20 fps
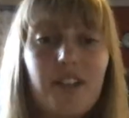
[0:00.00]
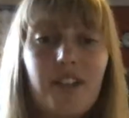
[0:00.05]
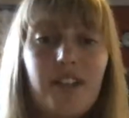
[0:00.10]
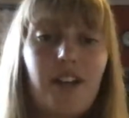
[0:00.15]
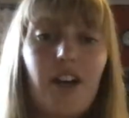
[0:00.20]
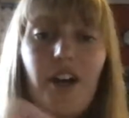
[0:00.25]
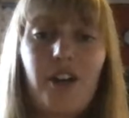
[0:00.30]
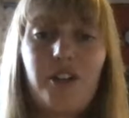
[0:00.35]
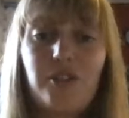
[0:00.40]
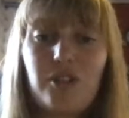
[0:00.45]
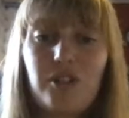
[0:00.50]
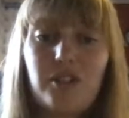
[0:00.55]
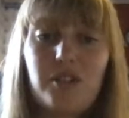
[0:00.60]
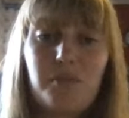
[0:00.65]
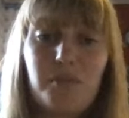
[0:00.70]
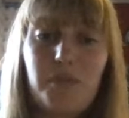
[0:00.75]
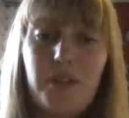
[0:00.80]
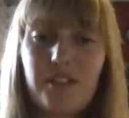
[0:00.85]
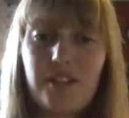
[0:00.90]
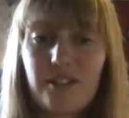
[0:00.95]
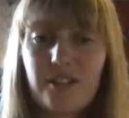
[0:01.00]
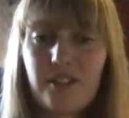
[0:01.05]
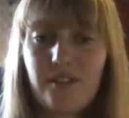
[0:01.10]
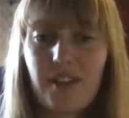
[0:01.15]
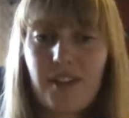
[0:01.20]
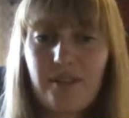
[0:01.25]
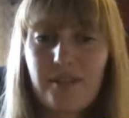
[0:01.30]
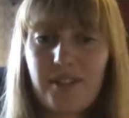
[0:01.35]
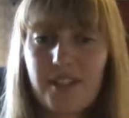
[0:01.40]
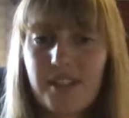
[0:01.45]
100 metres of
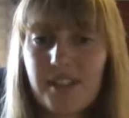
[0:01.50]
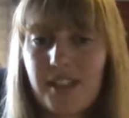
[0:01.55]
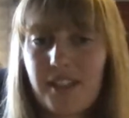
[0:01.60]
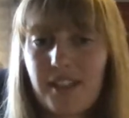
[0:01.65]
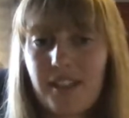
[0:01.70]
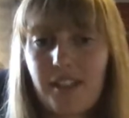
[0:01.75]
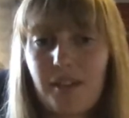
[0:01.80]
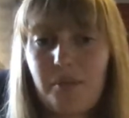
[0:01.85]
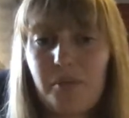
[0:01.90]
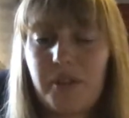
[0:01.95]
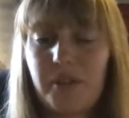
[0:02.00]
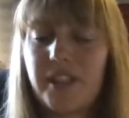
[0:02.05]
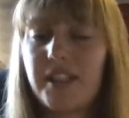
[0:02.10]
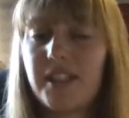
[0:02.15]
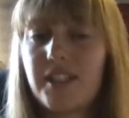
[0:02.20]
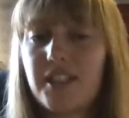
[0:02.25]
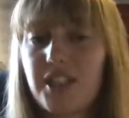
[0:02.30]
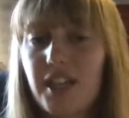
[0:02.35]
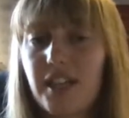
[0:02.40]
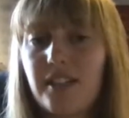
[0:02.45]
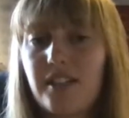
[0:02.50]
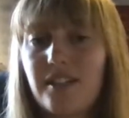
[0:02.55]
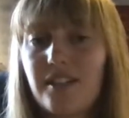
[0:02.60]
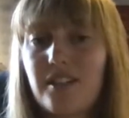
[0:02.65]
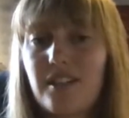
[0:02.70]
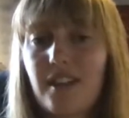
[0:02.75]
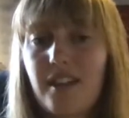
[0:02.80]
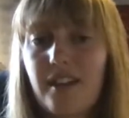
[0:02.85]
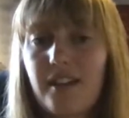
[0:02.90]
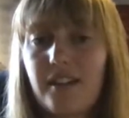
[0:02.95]
difference can completely
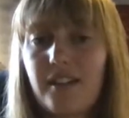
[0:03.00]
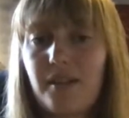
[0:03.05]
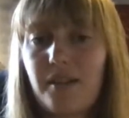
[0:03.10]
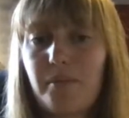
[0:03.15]
change the